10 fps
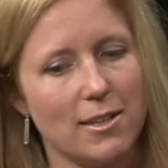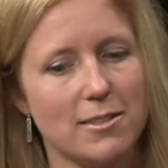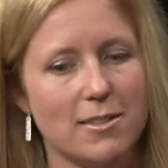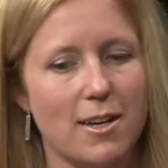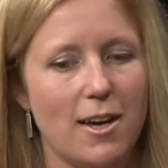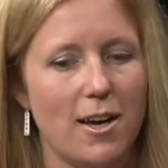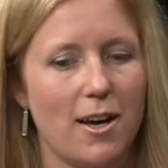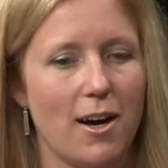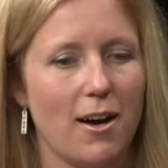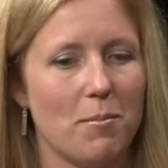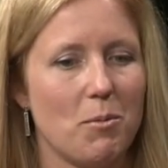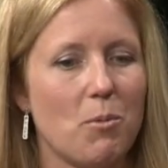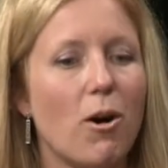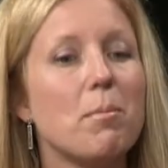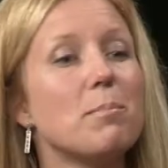us I mean, we
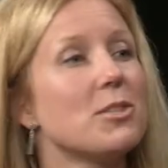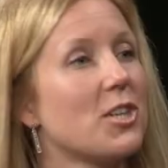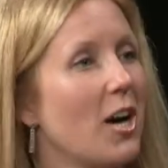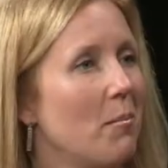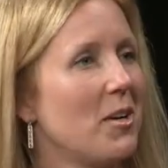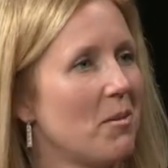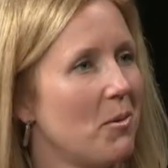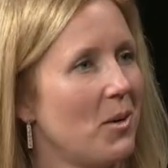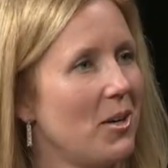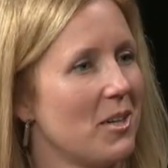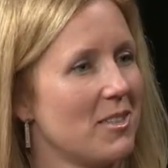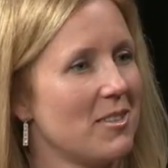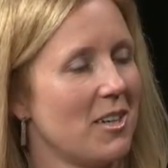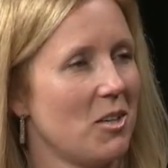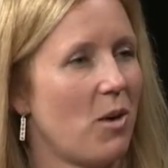want people to come here, but we don't
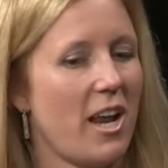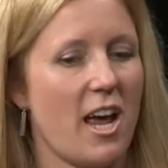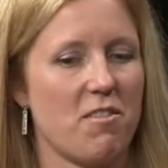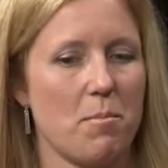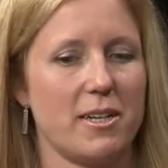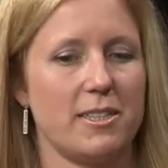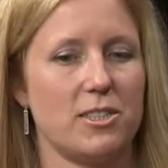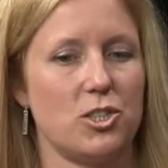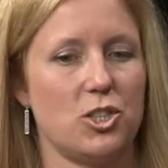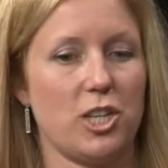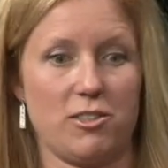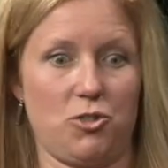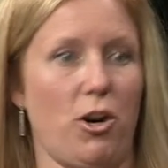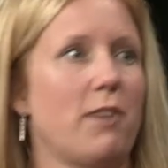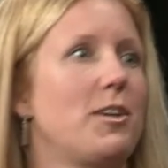necessarily want everybody just
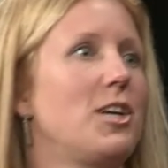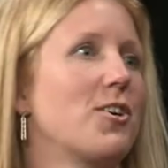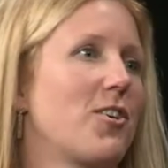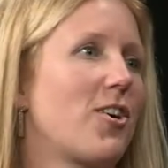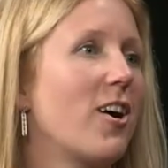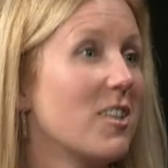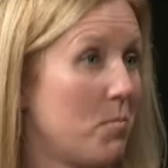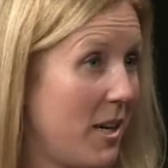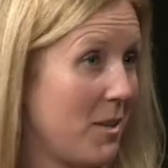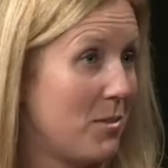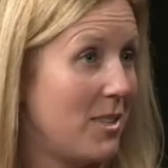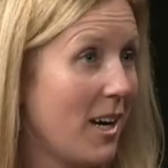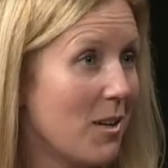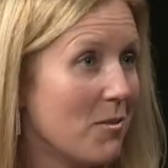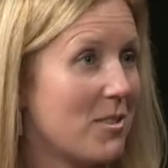driving here in their cars by right.
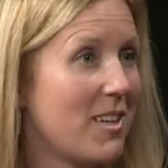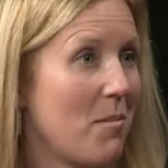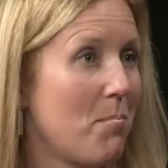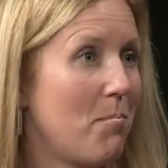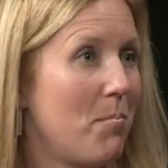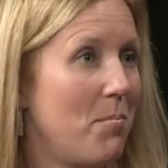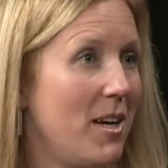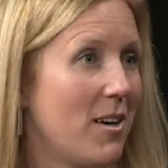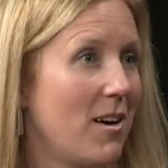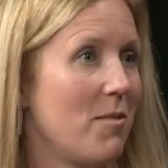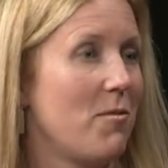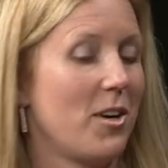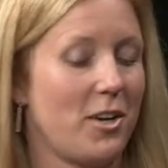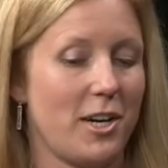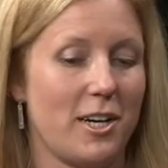themselves right. and being on a
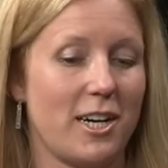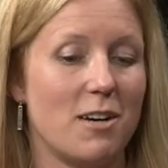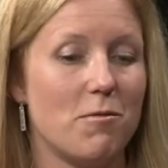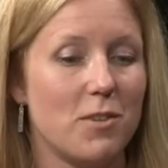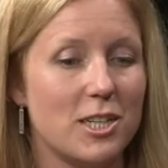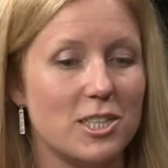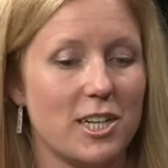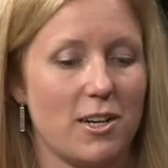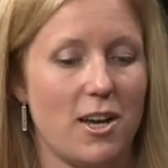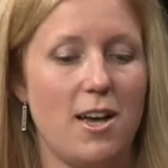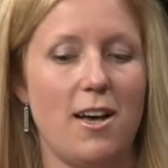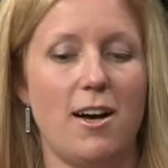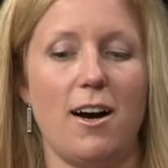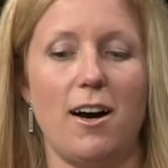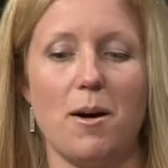very convenient,
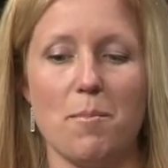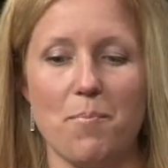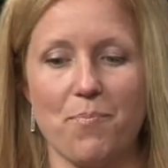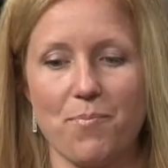um,